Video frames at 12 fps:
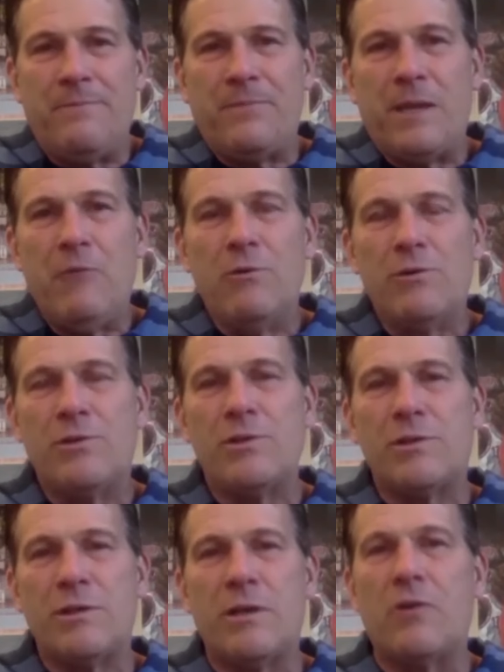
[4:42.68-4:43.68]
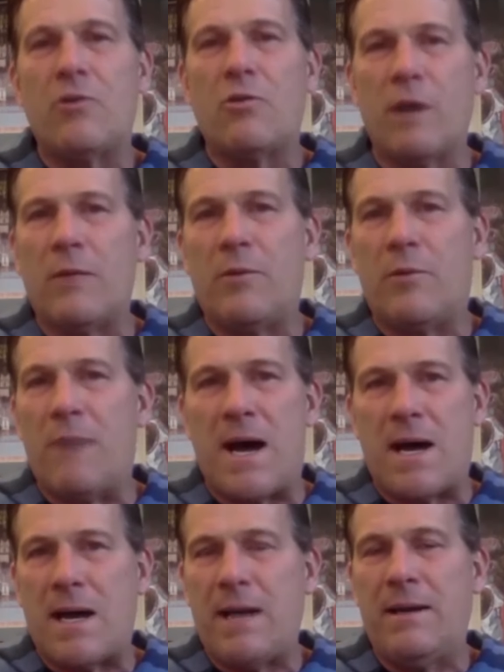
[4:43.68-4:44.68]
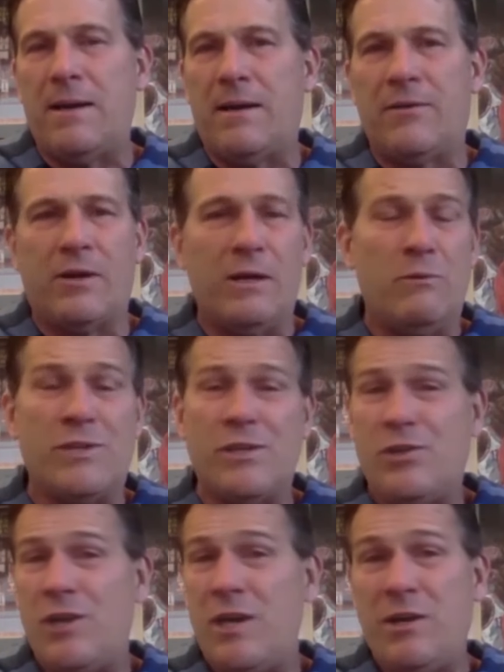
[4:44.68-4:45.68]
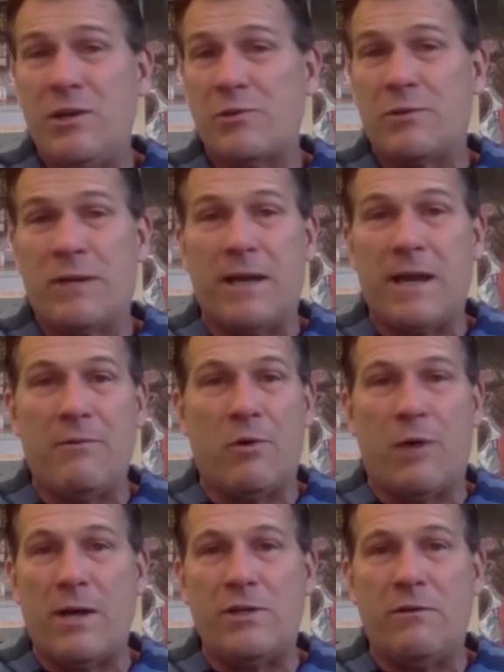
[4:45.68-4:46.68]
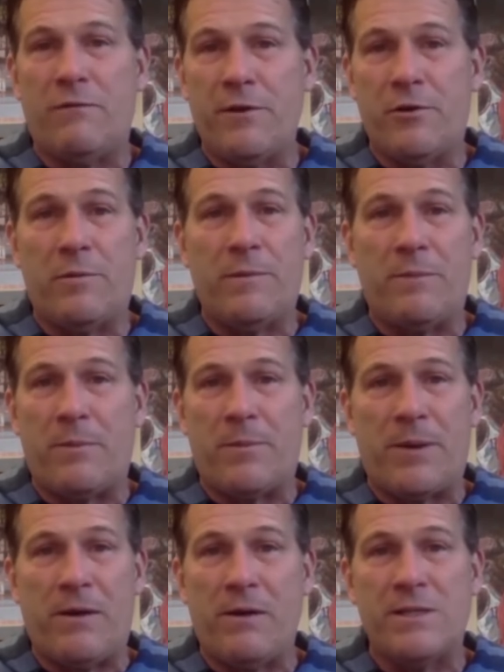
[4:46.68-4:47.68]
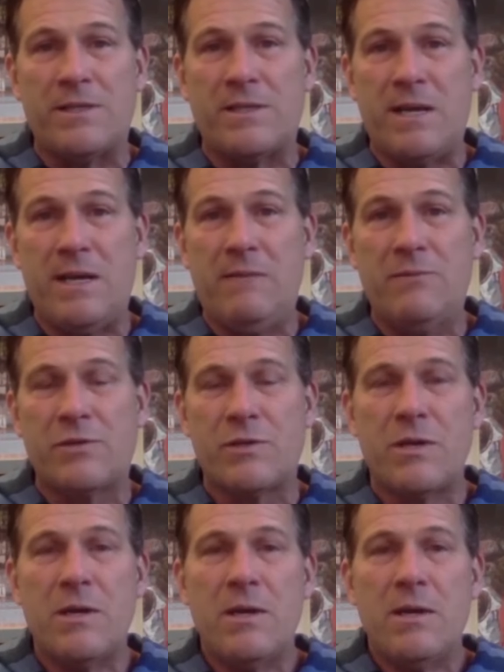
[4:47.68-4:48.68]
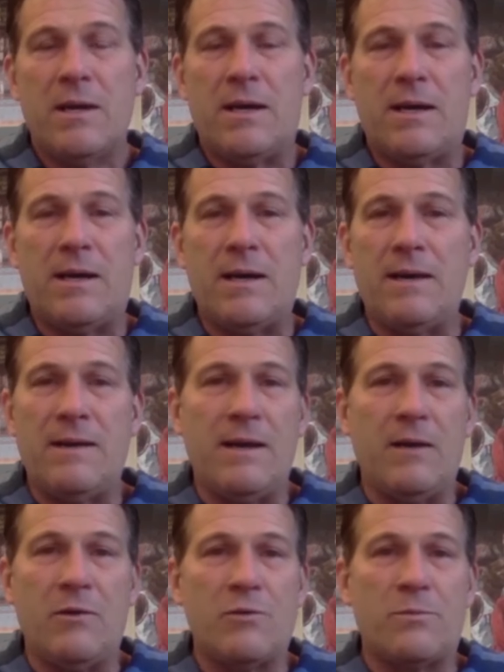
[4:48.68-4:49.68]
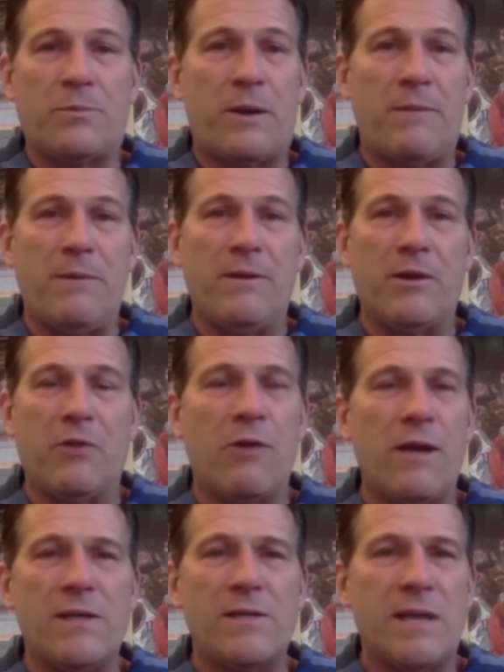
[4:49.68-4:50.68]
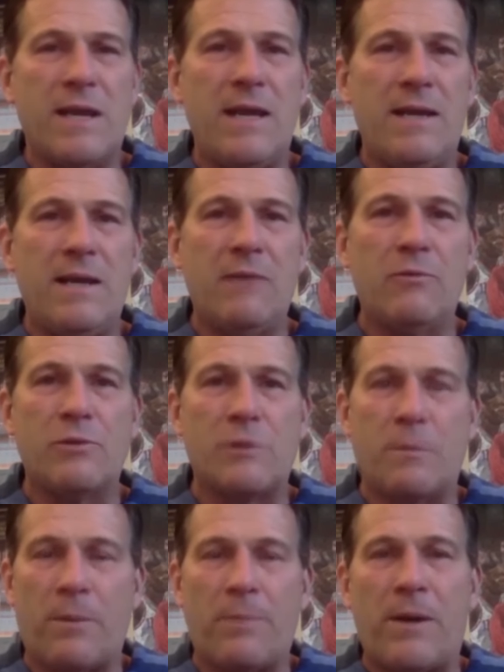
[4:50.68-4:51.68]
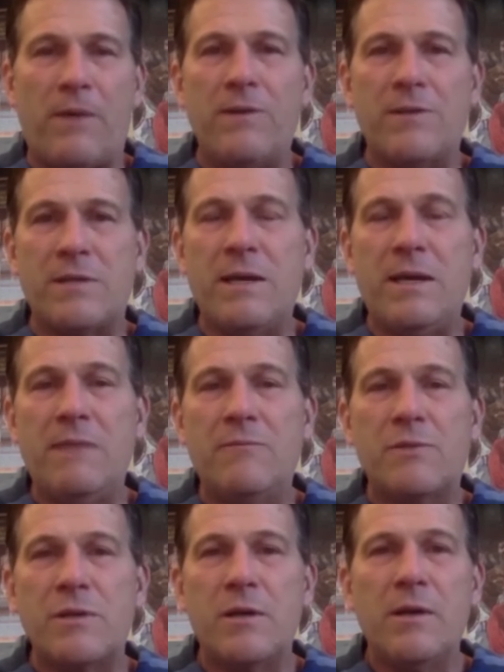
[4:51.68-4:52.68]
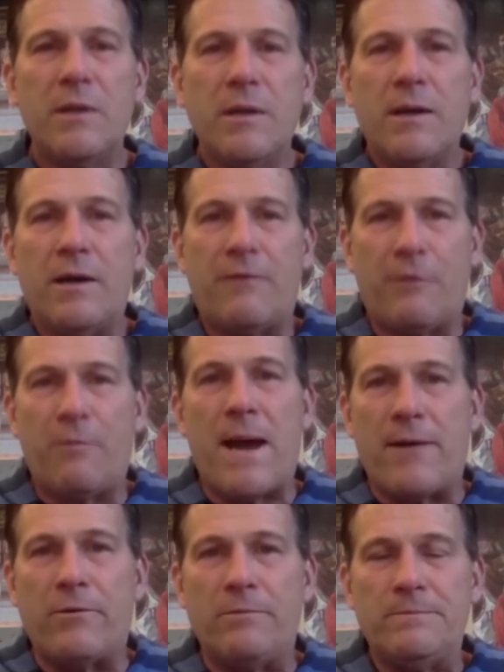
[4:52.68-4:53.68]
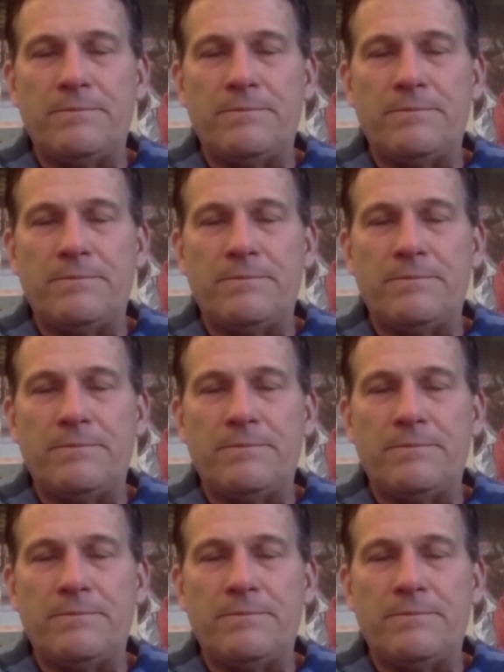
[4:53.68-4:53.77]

He was just an incredible mind. I thought he was a genius when it came to watching film and preparing his teams. I think that was probably the greatest thing he did was to prepare his teams for battle.